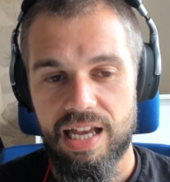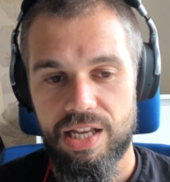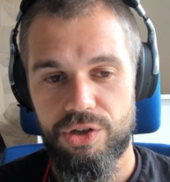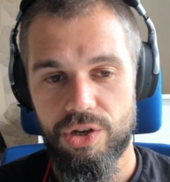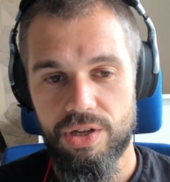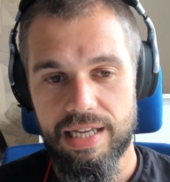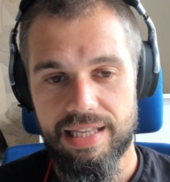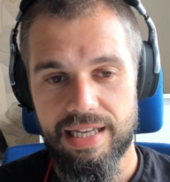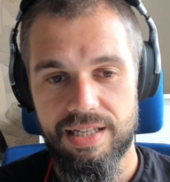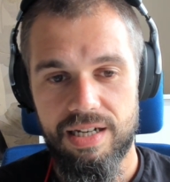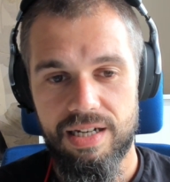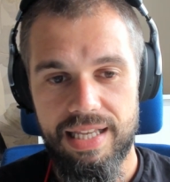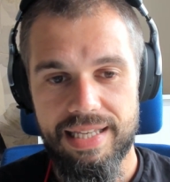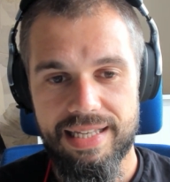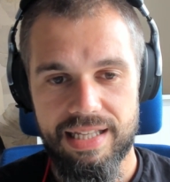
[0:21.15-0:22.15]
Jonathan
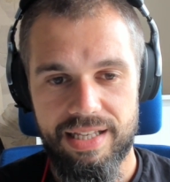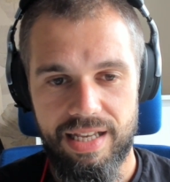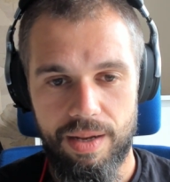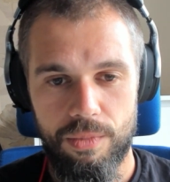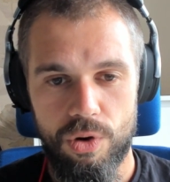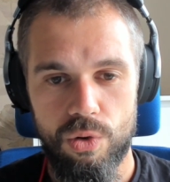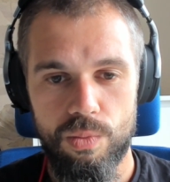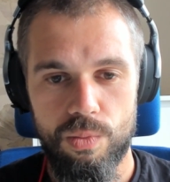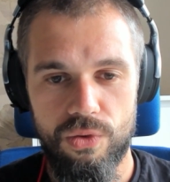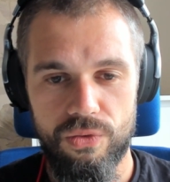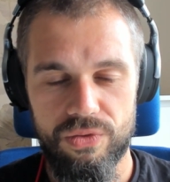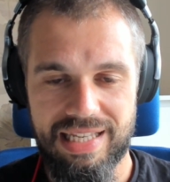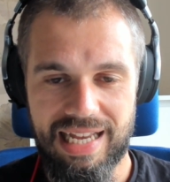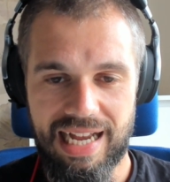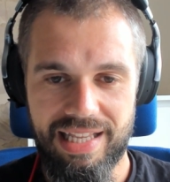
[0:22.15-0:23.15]
leads the team who
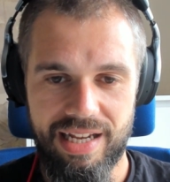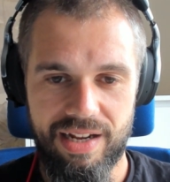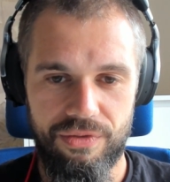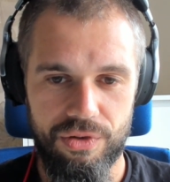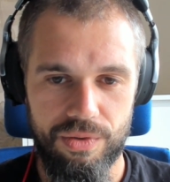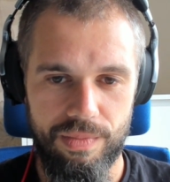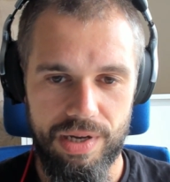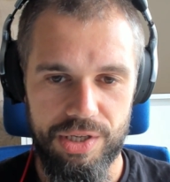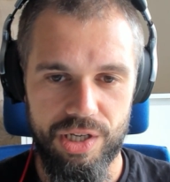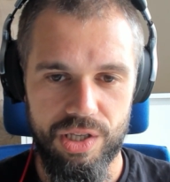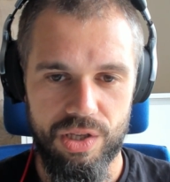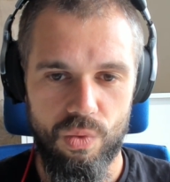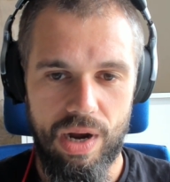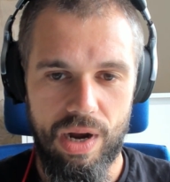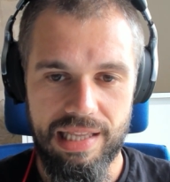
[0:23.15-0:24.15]
moves Zadig from
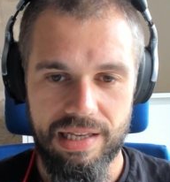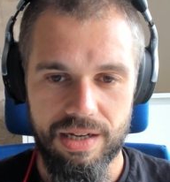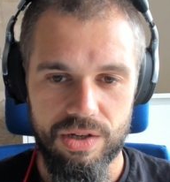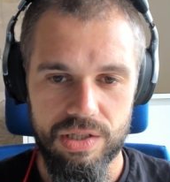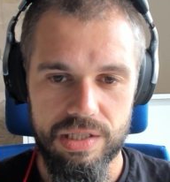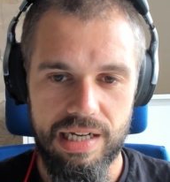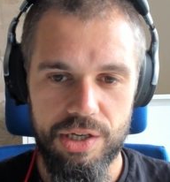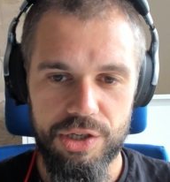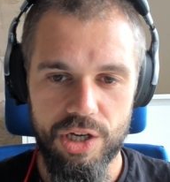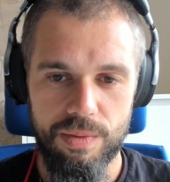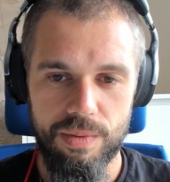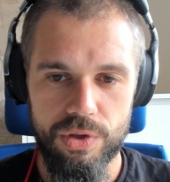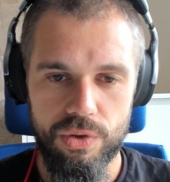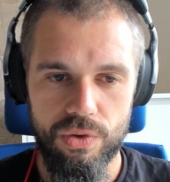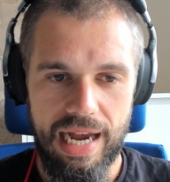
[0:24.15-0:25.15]
Magento 1 online
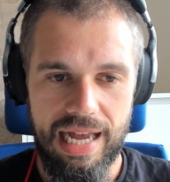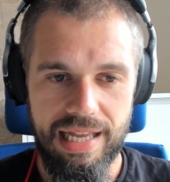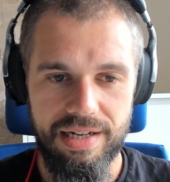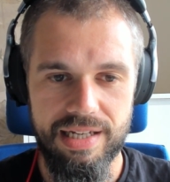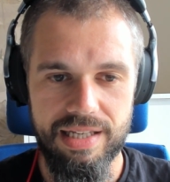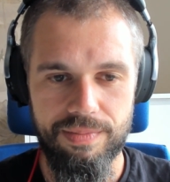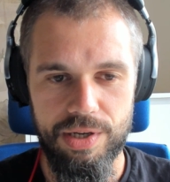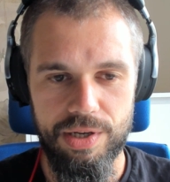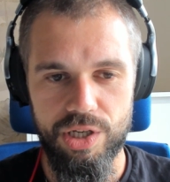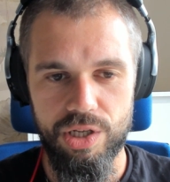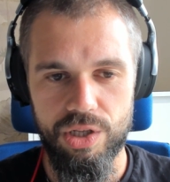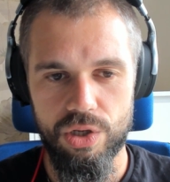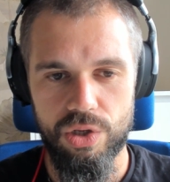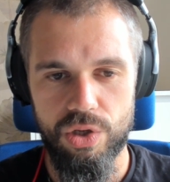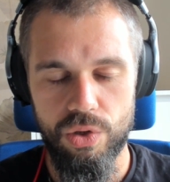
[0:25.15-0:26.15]
shop to headless
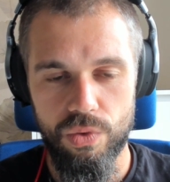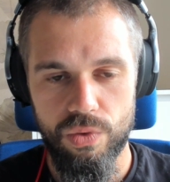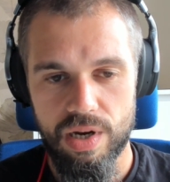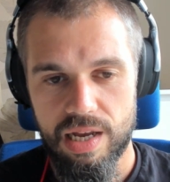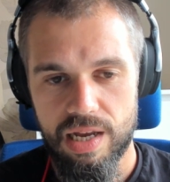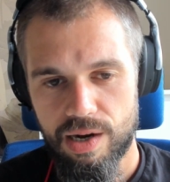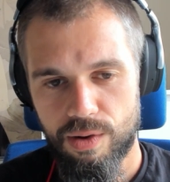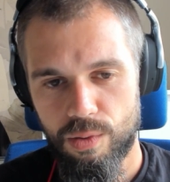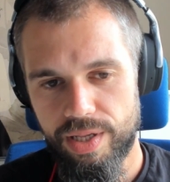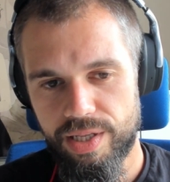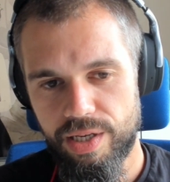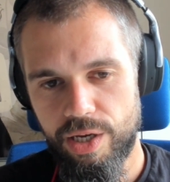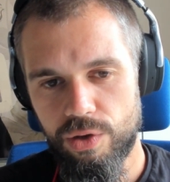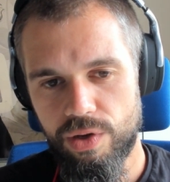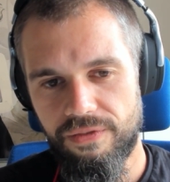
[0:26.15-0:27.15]
Magento 2 with the
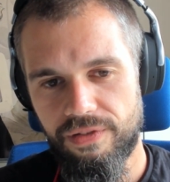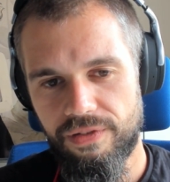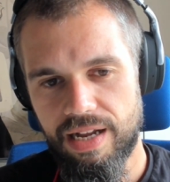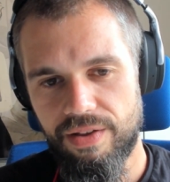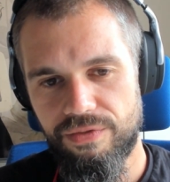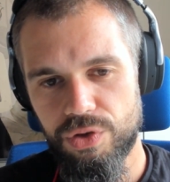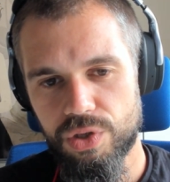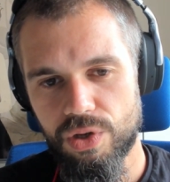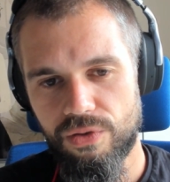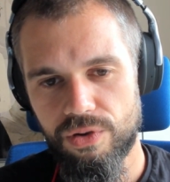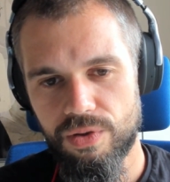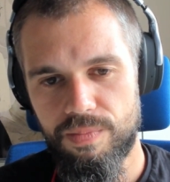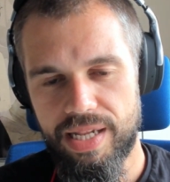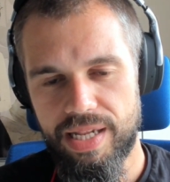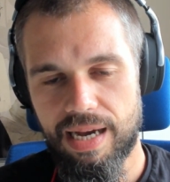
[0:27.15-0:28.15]
unified Vue
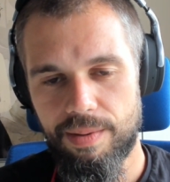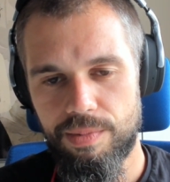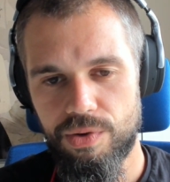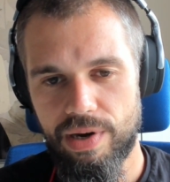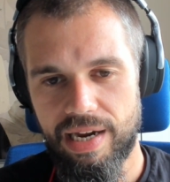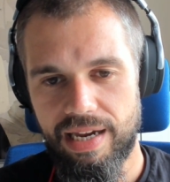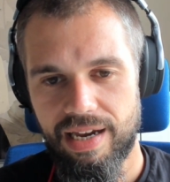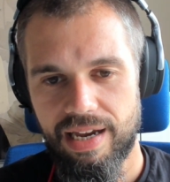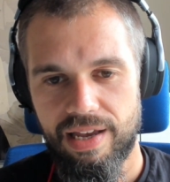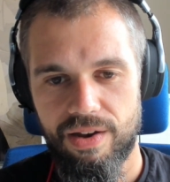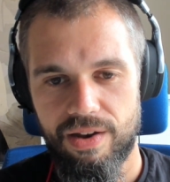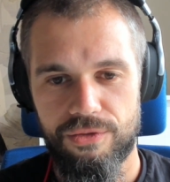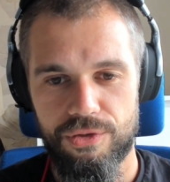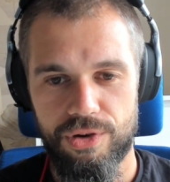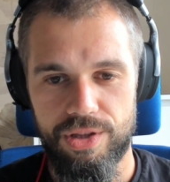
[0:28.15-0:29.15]
Storefront PWA
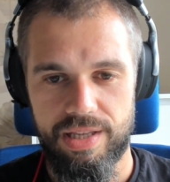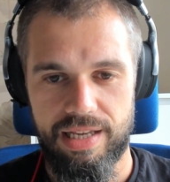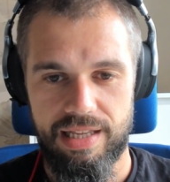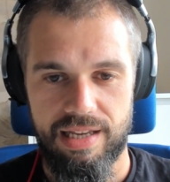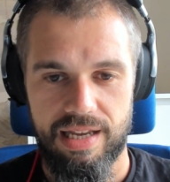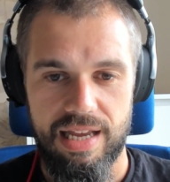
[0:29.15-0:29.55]
frontend.